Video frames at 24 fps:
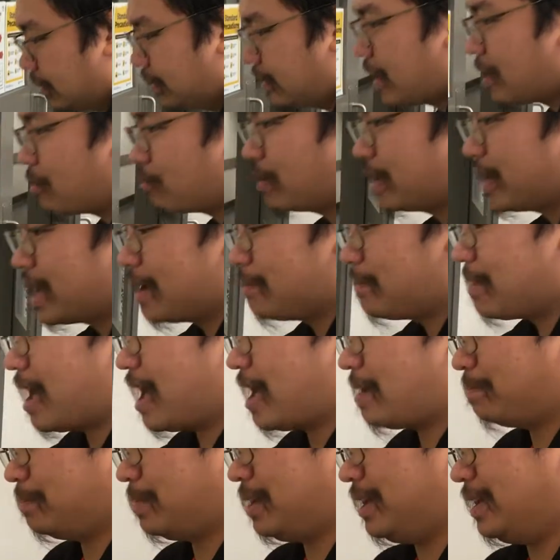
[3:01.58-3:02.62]
Now when I'm
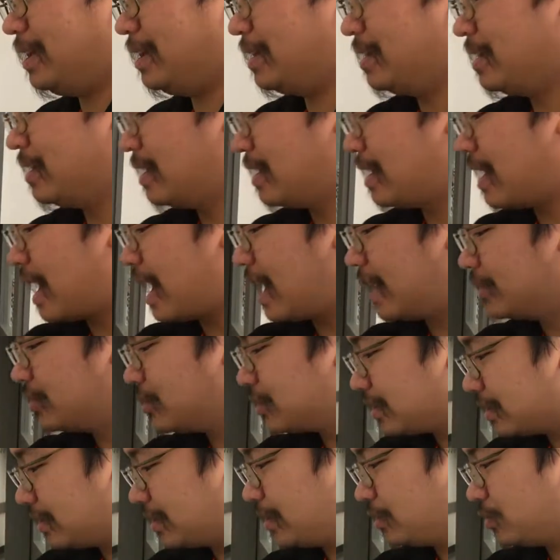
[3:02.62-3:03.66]
happy, I
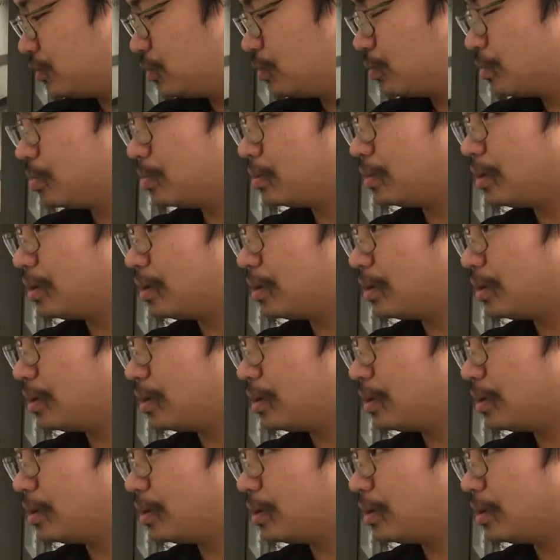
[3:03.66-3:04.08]
just need to